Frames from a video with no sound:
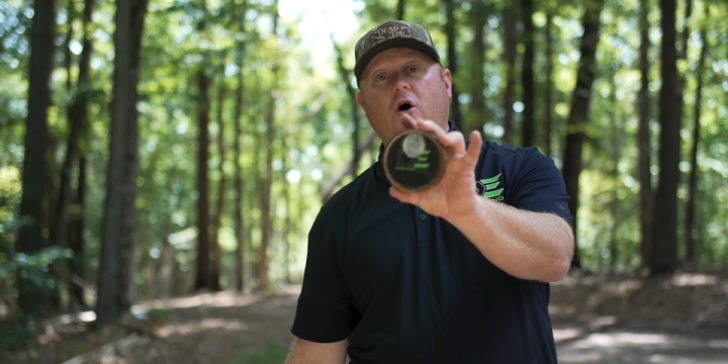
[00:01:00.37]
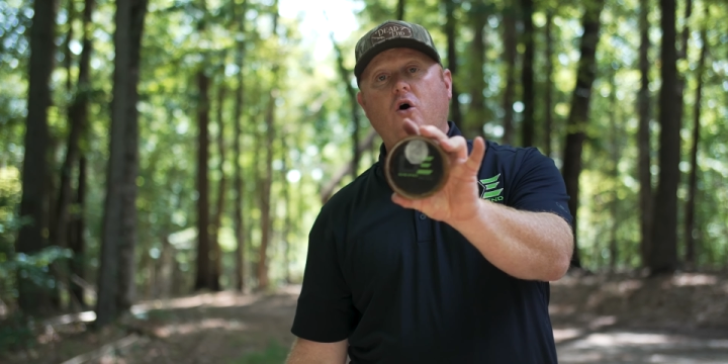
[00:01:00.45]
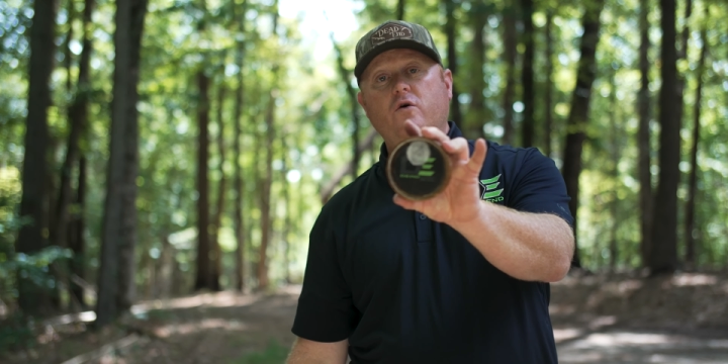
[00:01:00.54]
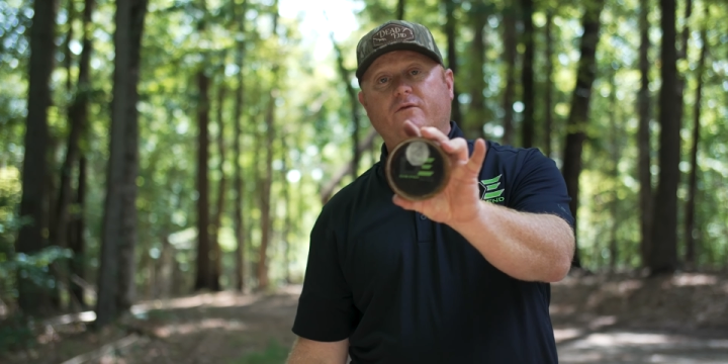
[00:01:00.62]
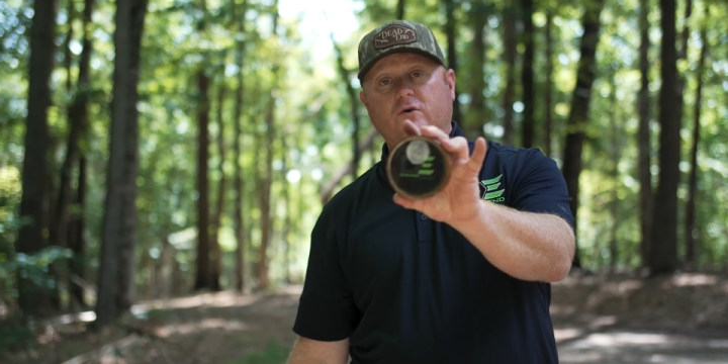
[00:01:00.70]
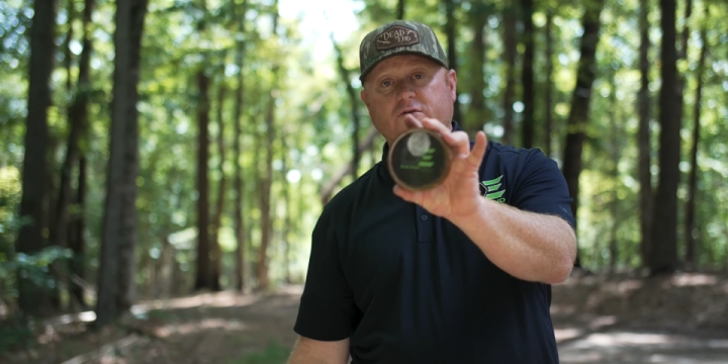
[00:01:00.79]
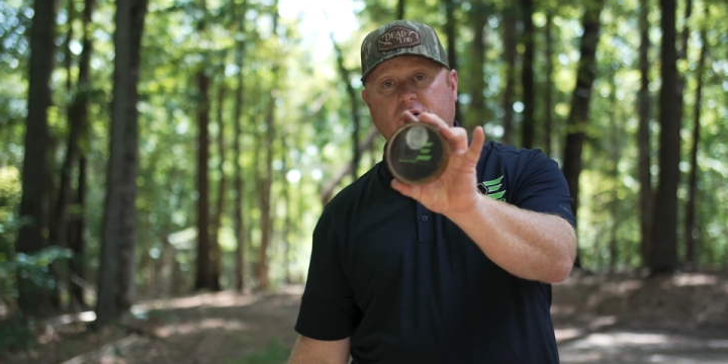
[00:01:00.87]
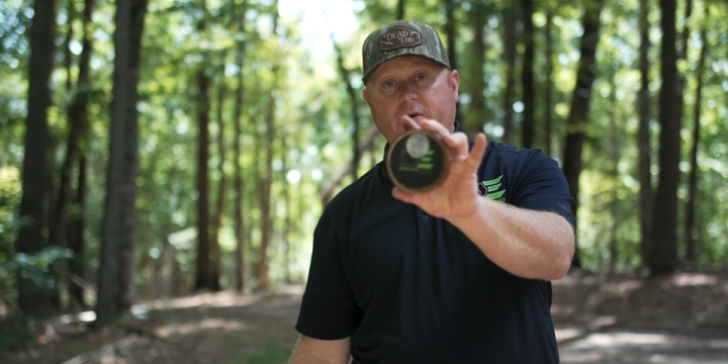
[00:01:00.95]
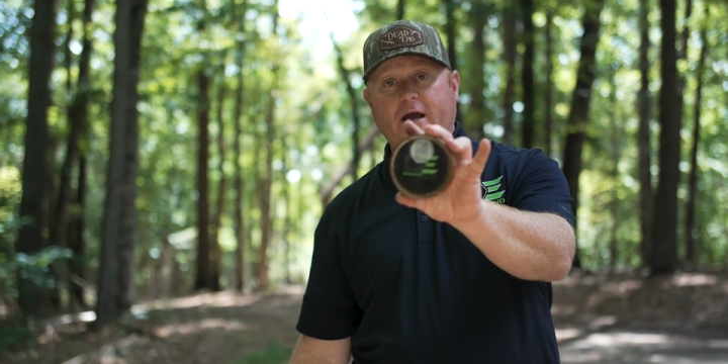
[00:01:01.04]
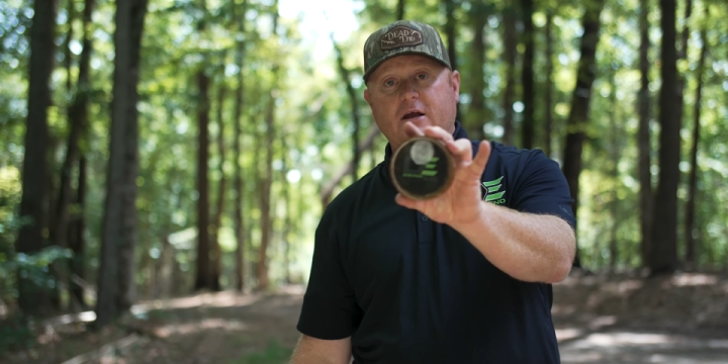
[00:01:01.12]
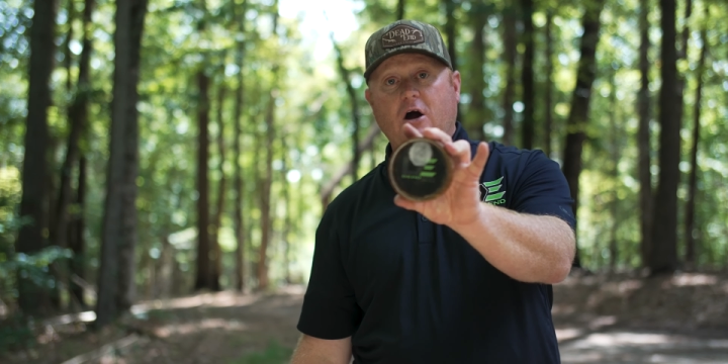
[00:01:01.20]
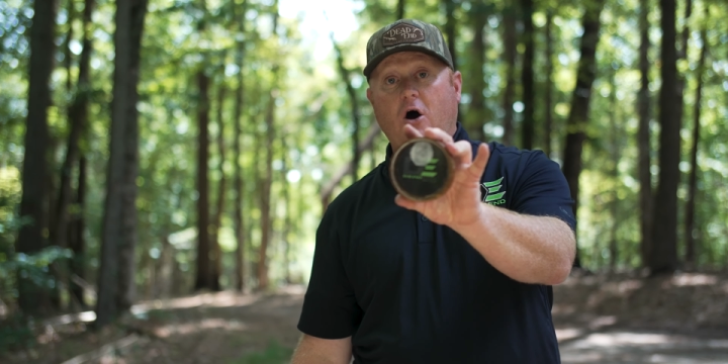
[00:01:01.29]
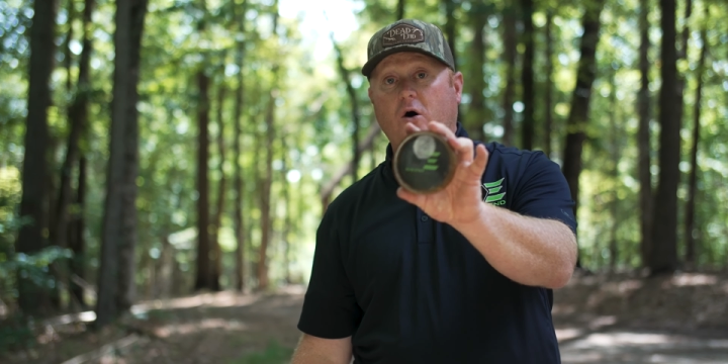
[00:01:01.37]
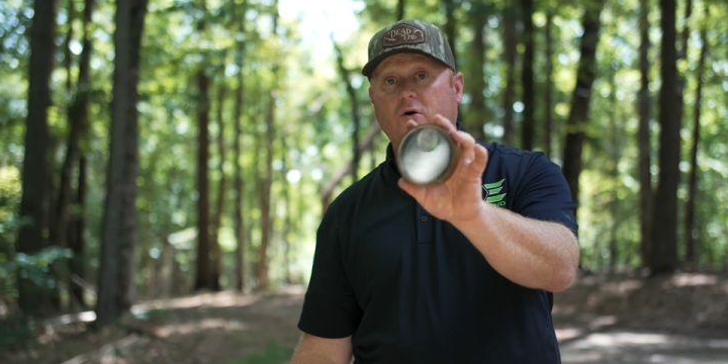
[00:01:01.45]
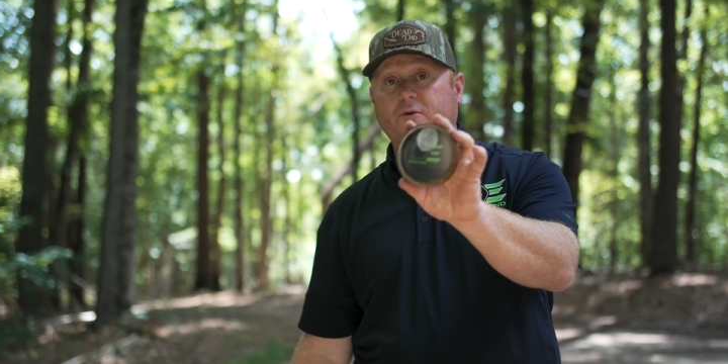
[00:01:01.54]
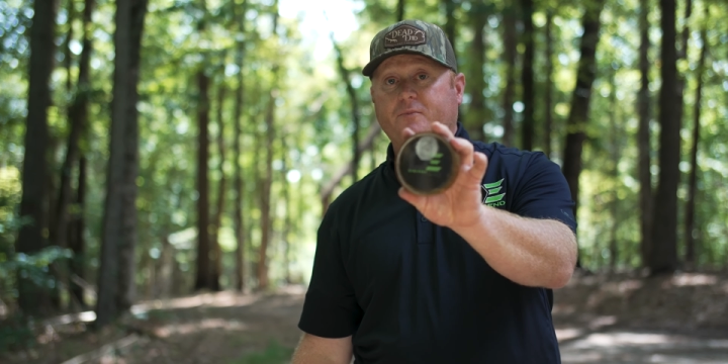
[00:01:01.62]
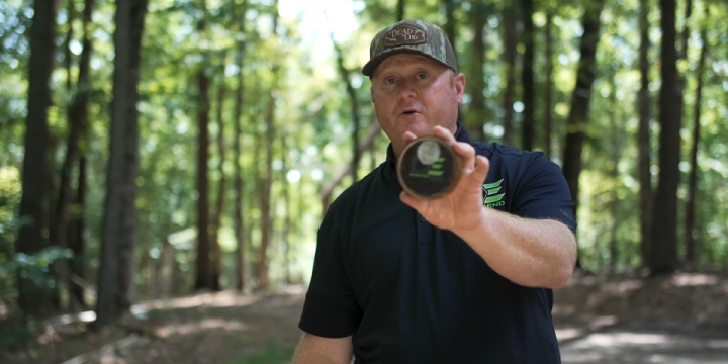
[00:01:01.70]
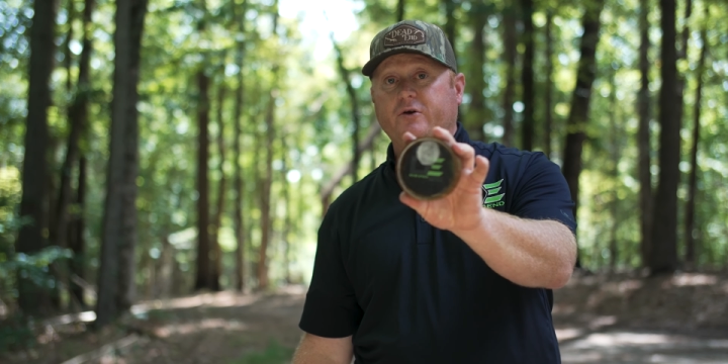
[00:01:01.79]
ovals on that call
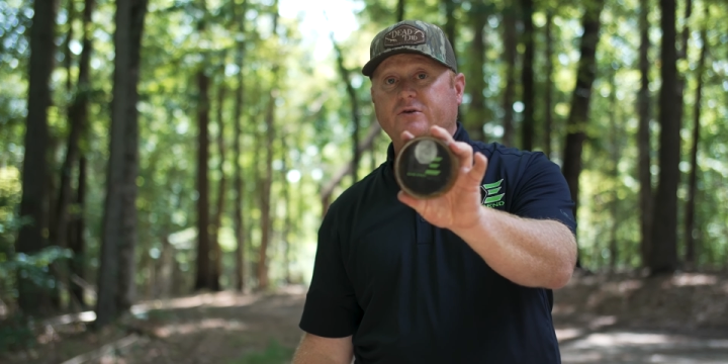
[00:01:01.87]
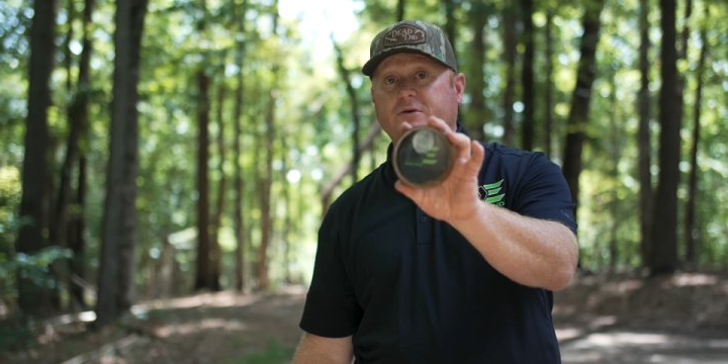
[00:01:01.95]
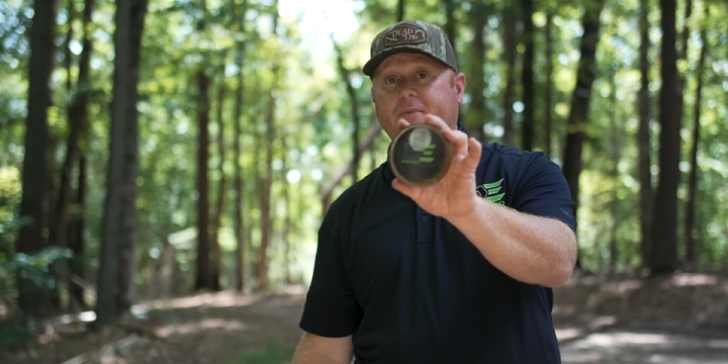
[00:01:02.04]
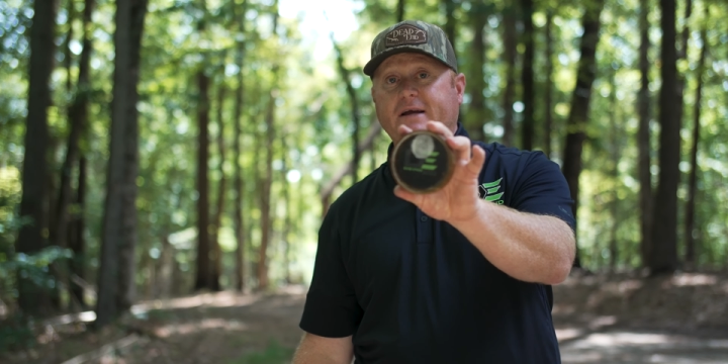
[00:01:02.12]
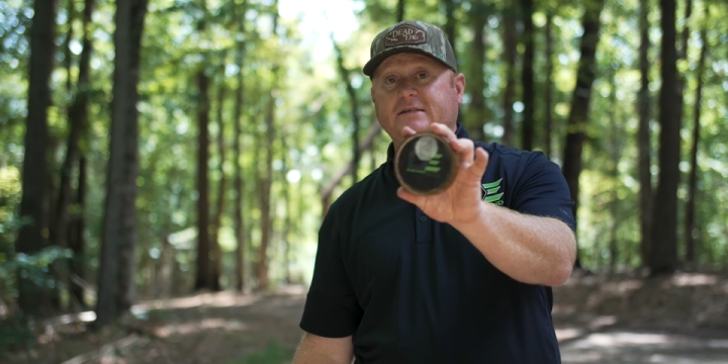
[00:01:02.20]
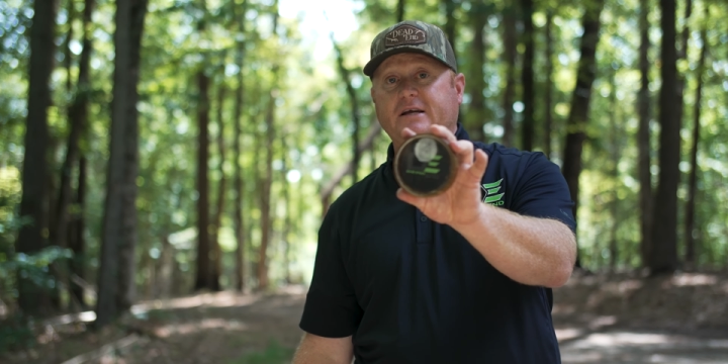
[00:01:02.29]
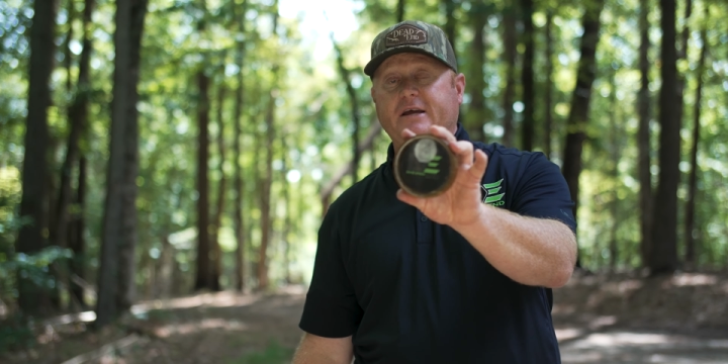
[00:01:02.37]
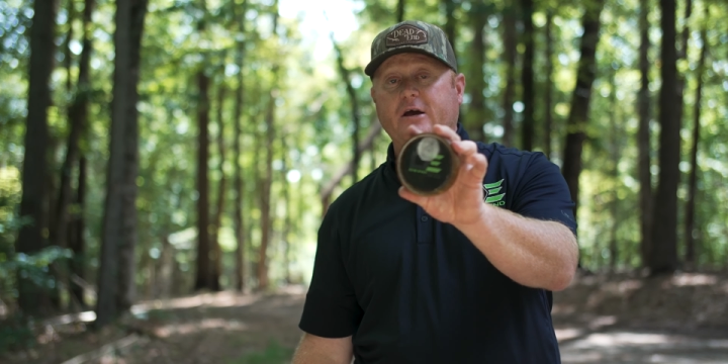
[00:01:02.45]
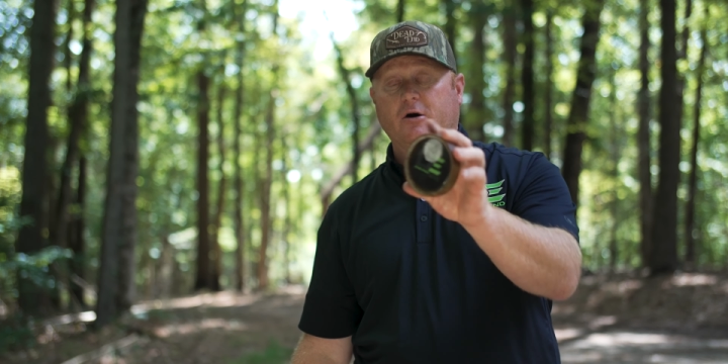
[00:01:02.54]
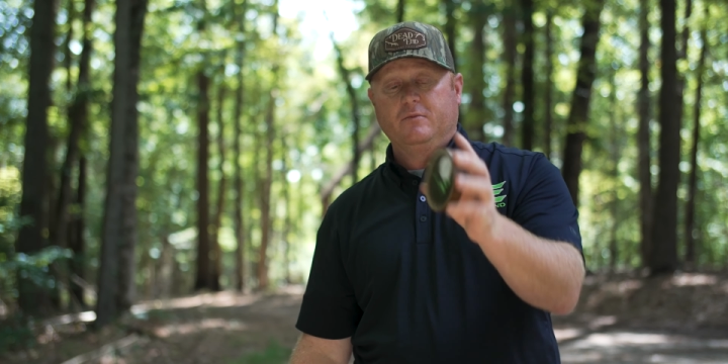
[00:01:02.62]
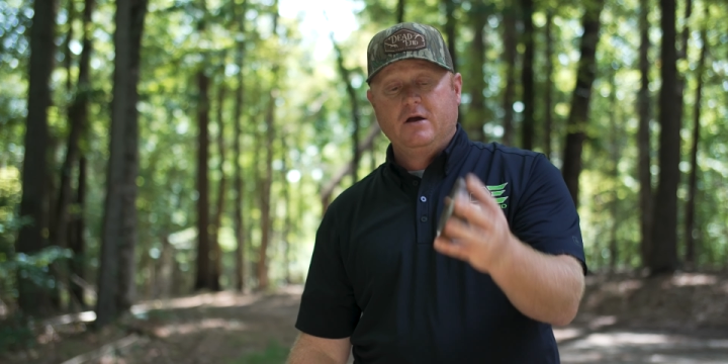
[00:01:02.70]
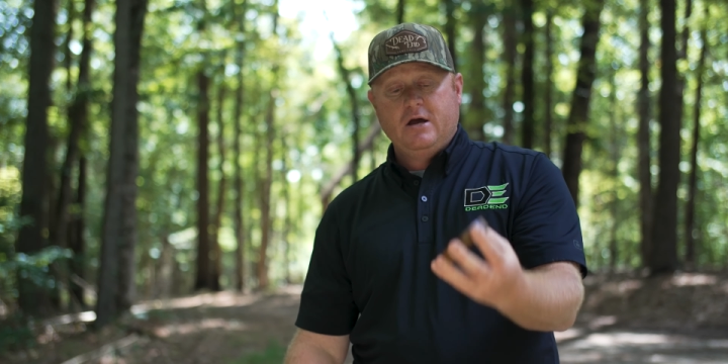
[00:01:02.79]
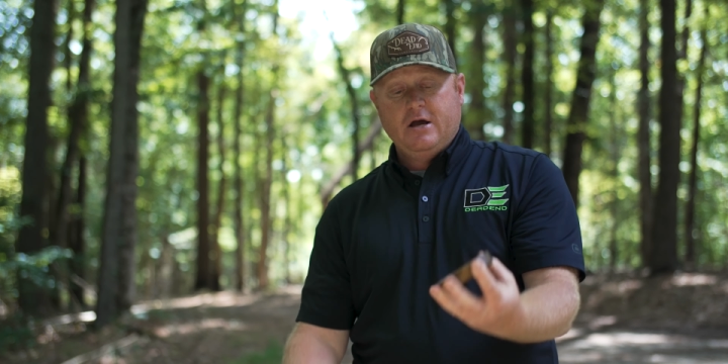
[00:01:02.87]
to produce a basic yelp.